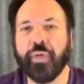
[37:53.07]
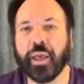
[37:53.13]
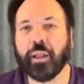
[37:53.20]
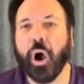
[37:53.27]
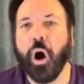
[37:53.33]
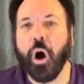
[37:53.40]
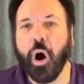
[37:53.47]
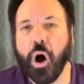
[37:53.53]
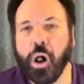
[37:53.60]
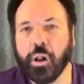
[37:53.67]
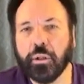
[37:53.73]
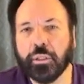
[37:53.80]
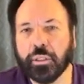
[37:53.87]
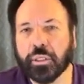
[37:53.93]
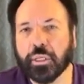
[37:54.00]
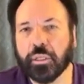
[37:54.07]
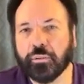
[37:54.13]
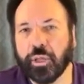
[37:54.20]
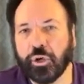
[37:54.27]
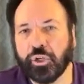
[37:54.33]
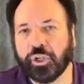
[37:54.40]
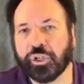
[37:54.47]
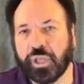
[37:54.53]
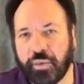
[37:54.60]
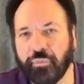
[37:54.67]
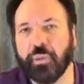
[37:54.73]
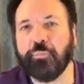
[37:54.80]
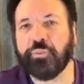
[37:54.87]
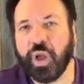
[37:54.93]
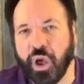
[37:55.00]
that all those
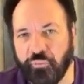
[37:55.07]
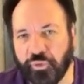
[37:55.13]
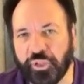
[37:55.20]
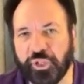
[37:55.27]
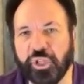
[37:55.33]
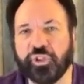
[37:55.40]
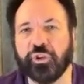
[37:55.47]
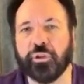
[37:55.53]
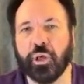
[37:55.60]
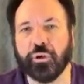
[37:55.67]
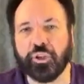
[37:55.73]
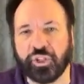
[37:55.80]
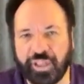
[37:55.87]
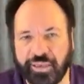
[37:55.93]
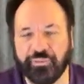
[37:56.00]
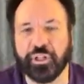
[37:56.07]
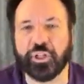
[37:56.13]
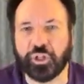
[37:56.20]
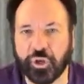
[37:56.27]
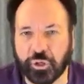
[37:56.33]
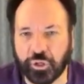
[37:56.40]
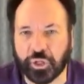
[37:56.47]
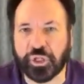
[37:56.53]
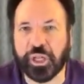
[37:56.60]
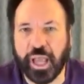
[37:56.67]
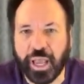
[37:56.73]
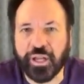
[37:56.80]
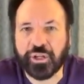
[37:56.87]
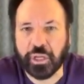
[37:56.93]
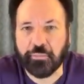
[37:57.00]
seven prophecies to those seven churches in
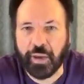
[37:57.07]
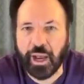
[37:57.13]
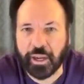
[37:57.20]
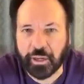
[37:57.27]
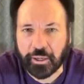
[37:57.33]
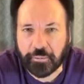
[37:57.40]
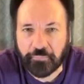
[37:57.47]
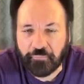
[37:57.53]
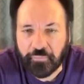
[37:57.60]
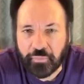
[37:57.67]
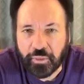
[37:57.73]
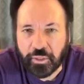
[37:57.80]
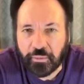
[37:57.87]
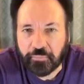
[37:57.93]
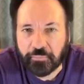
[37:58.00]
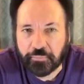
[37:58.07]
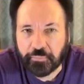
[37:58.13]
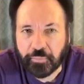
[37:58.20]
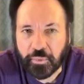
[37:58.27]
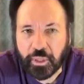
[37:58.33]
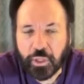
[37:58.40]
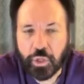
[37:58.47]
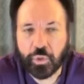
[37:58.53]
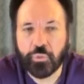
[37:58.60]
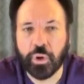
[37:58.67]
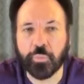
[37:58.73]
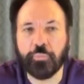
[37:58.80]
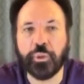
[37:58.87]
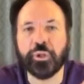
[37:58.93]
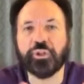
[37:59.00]
Asia Minor
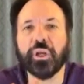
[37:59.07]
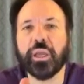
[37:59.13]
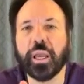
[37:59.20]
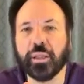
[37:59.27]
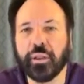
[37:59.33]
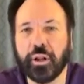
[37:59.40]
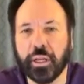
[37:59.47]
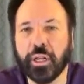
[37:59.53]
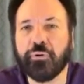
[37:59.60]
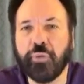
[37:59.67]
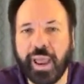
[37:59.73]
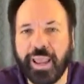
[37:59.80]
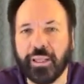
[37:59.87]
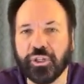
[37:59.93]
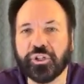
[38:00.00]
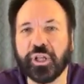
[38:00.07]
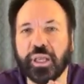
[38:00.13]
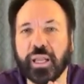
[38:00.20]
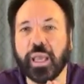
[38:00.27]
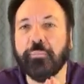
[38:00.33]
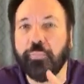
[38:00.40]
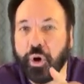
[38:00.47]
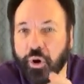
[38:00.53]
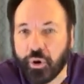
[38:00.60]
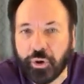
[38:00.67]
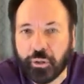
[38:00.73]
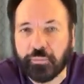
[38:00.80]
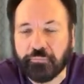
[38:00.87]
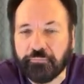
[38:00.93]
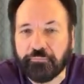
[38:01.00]
were put together and arranged in a
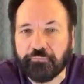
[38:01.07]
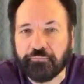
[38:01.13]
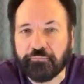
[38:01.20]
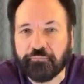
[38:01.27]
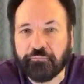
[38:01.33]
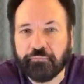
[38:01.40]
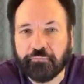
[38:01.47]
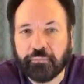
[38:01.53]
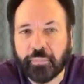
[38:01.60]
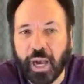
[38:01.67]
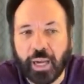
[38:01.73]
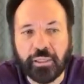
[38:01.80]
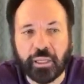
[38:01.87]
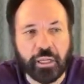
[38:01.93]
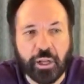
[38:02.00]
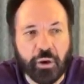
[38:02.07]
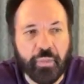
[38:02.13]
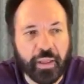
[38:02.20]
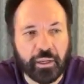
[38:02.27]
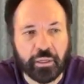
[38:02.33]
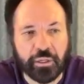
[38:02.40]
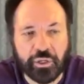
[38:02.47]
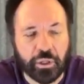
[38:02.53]
book. I didn't know that